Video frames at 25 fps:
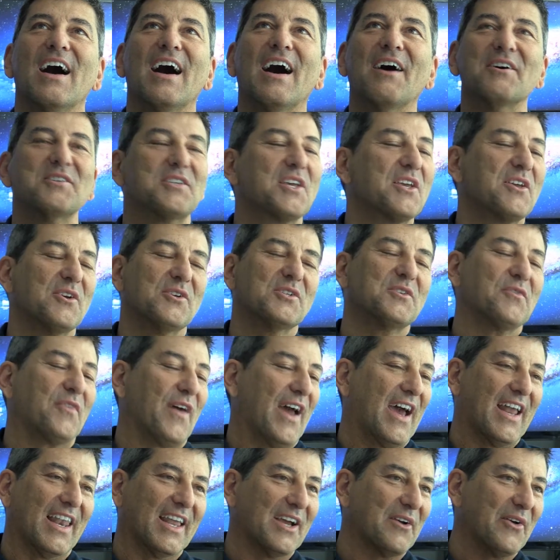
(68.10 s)
I was a huge
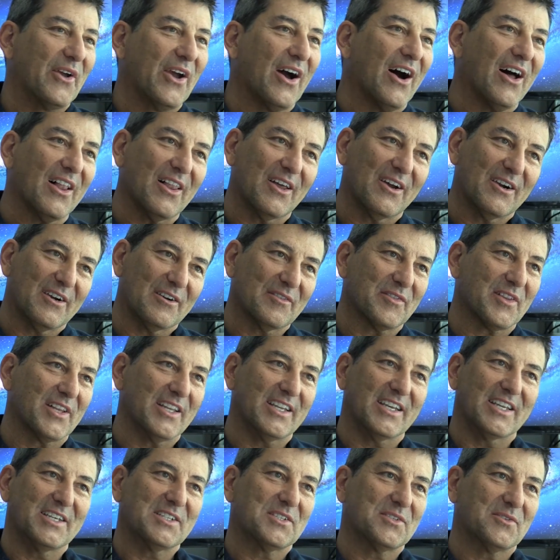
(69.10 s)
fan, like we all are, of
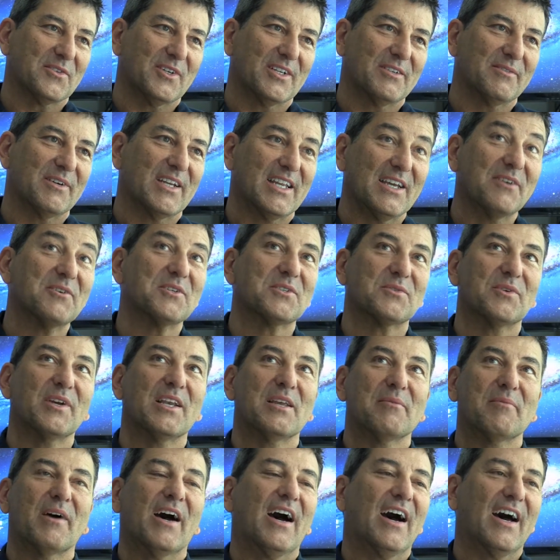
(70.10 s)
Clint Eastwood, but he was
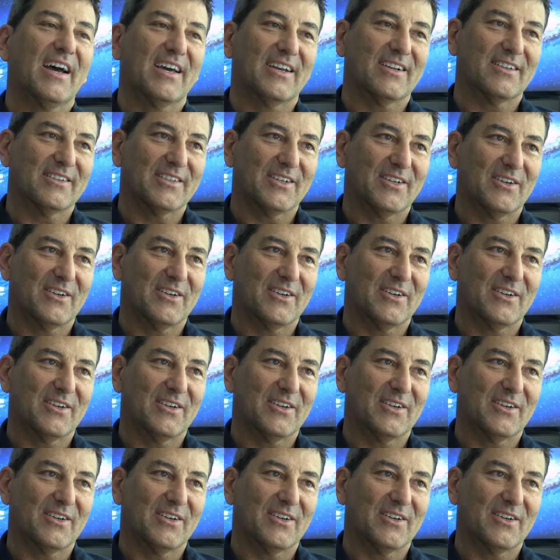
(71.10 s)
really my idol.